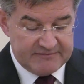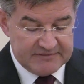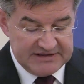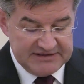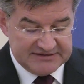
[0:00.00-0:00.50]

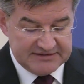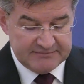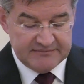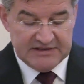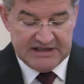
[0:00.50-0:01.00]
These
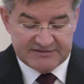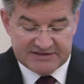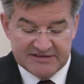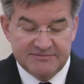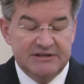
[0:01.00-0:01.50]
have
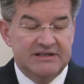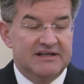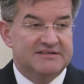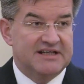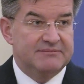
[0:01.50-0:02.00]
since been
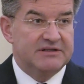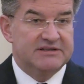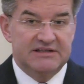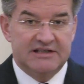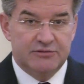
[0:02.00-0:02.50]
assembled
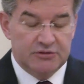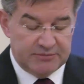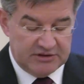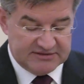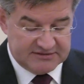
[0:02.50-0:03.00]
in a
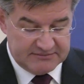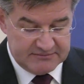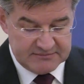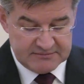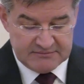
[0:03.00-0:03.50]
toolbox,
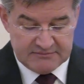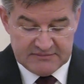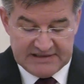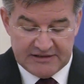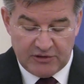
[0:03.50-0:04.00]

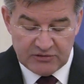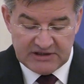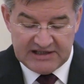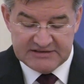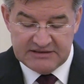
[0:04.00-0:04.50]
an
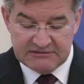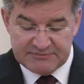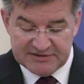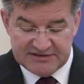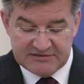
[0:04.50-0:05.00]
online
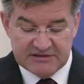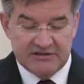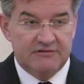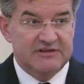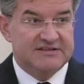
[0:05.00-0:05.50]
repository
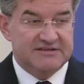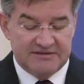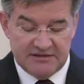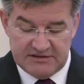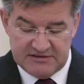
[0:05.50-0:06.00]
of lessons
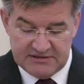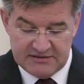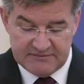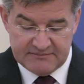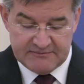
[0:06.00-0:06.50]
learned.
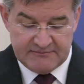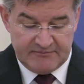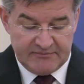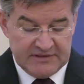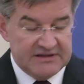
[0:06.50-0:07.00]

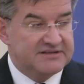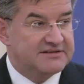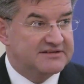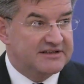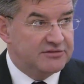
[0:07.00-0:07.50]
This
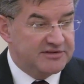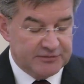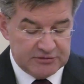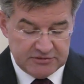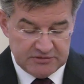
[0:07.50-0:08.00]
is a
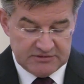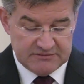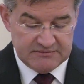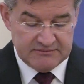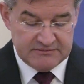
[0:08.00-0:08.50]
useful tool,
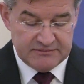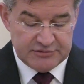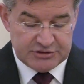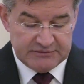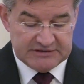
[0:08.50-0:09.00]

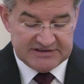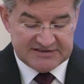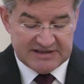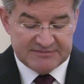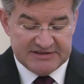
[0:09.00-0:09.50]
showing the
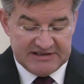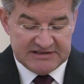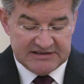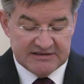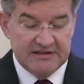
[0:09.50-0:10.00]
steps
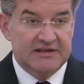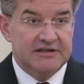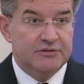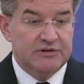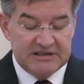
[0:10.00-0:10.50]
needed
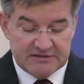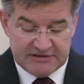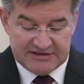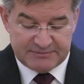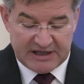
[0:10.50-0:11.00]
to
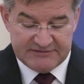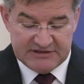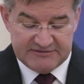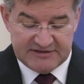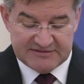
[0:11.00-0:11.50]
increase private
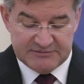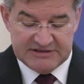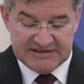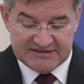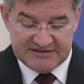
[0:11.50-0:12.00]
investment
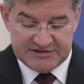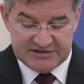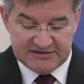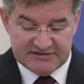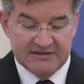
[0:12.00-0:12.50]
in
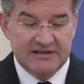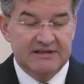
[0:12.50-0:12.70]
SDGs.